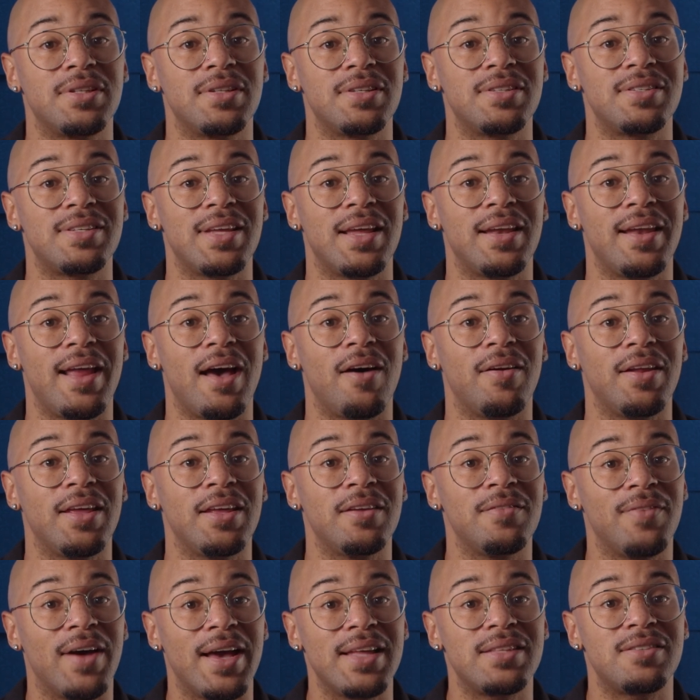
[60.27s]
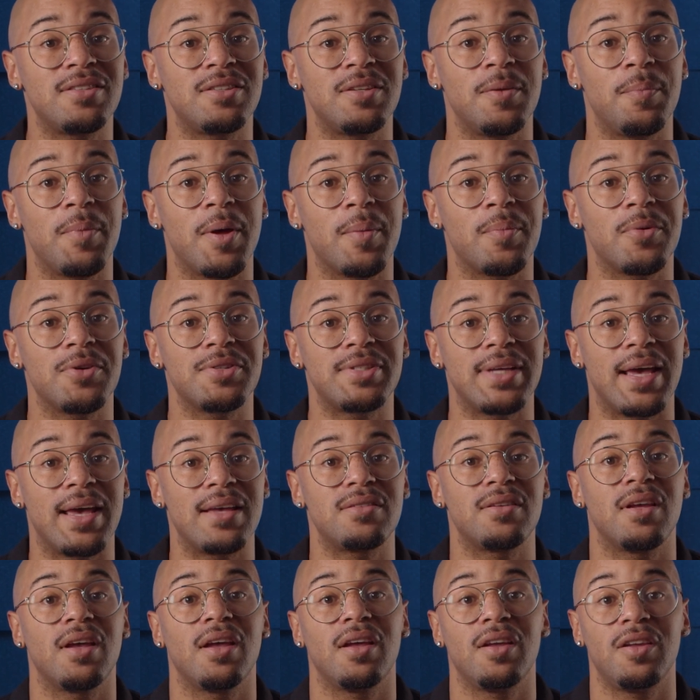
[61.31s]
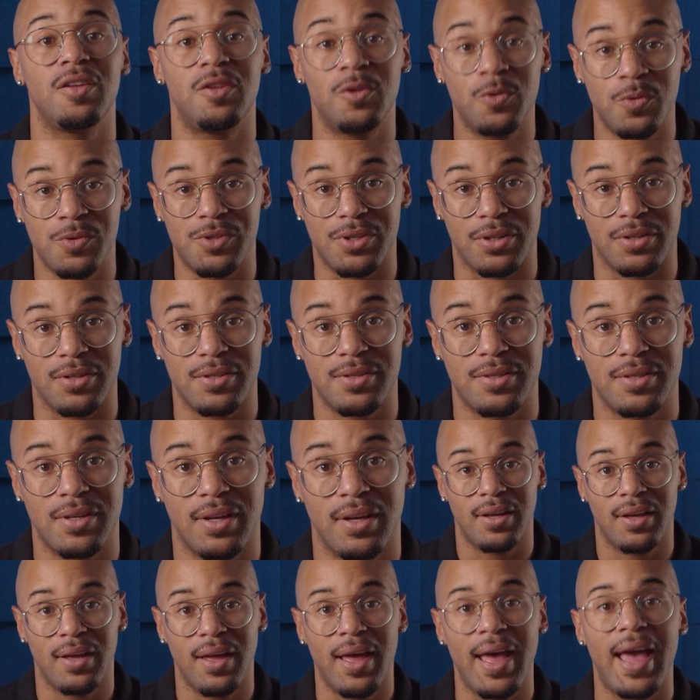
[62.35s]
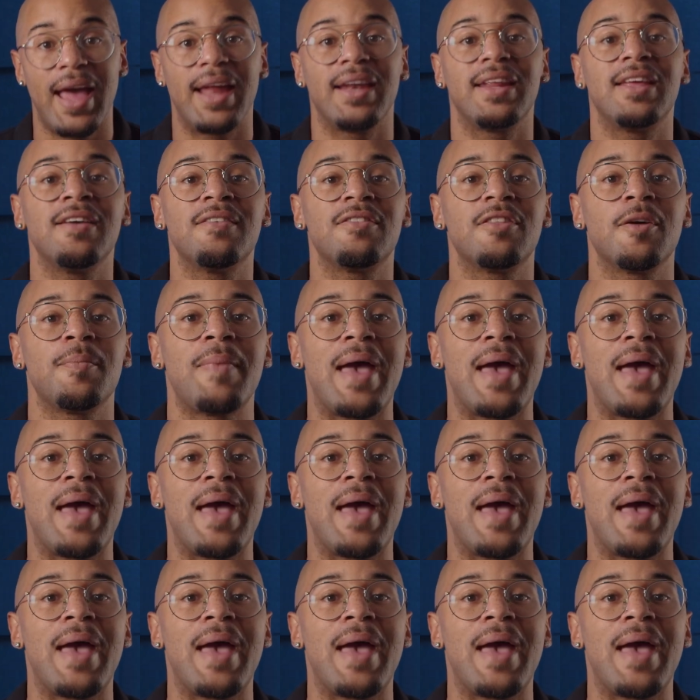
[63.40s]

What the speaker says: to send out invites to members as users and give them